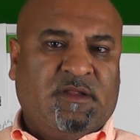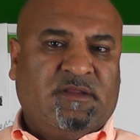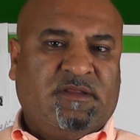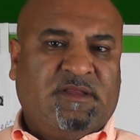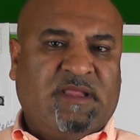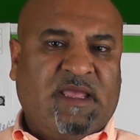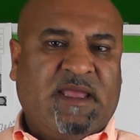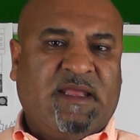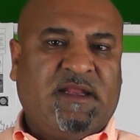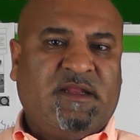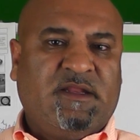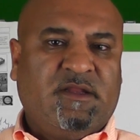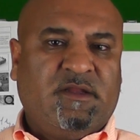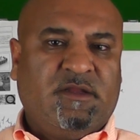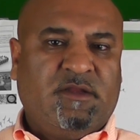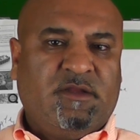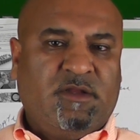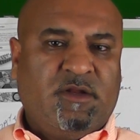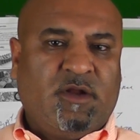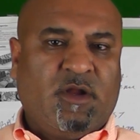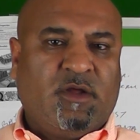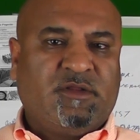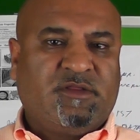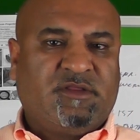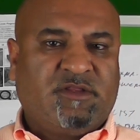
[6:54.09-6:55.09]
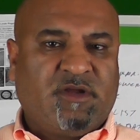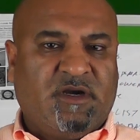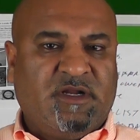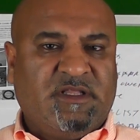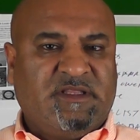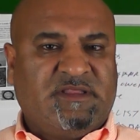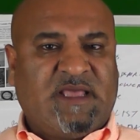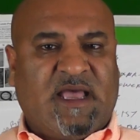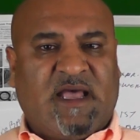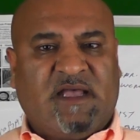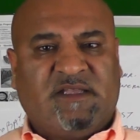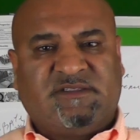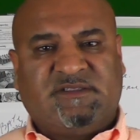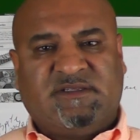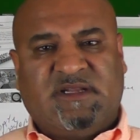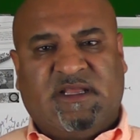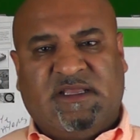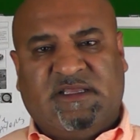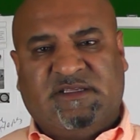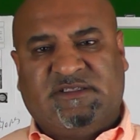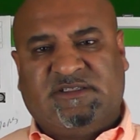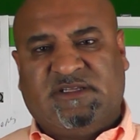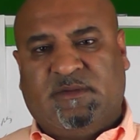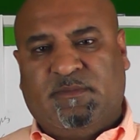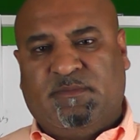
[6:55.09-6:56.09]
then 30,000
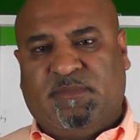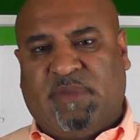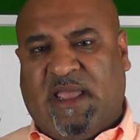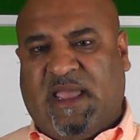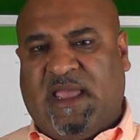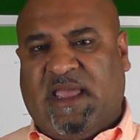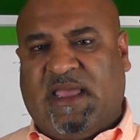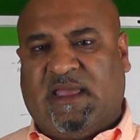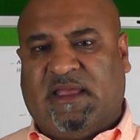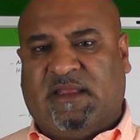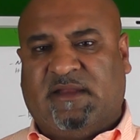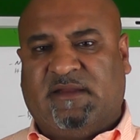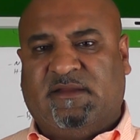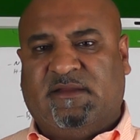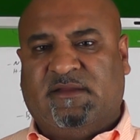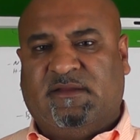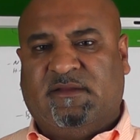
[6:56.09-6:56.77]
isn't bad.